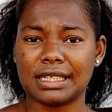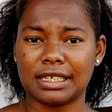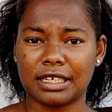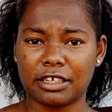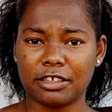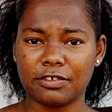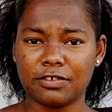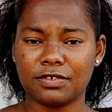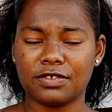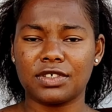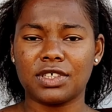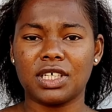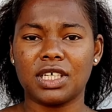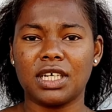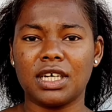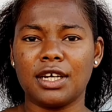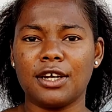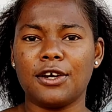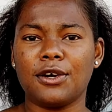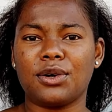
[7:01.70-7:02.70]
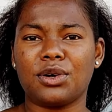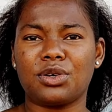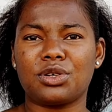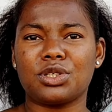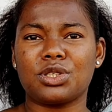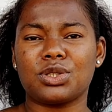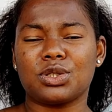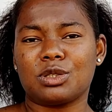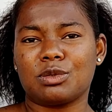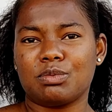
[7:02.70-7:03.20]
enough, or
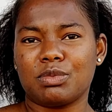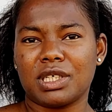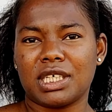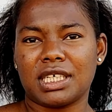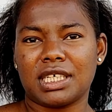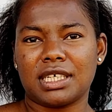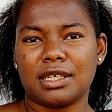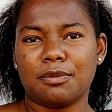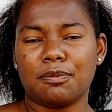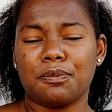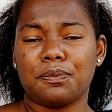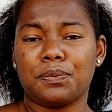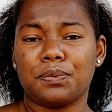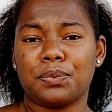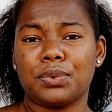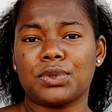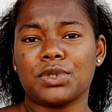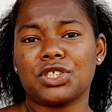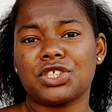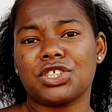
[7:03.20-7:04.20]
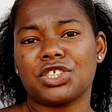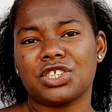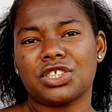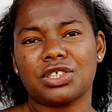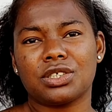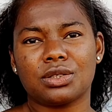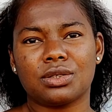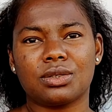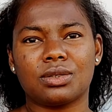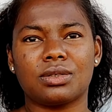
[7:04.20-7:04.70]
should be push
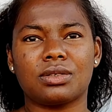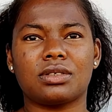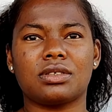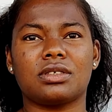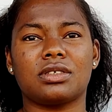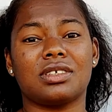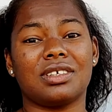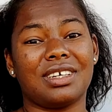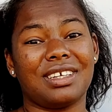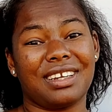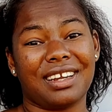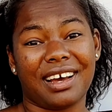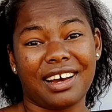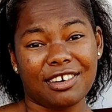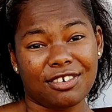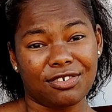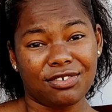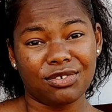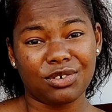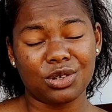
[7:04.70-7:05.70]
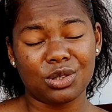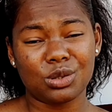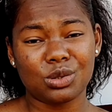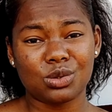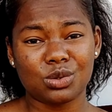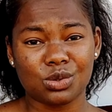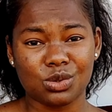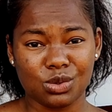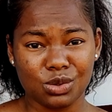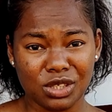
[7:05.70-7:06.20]
enough for you
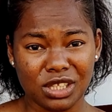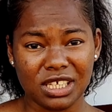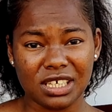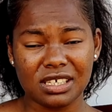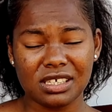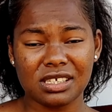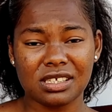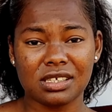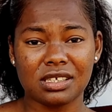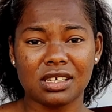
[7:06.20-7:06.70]
to do this.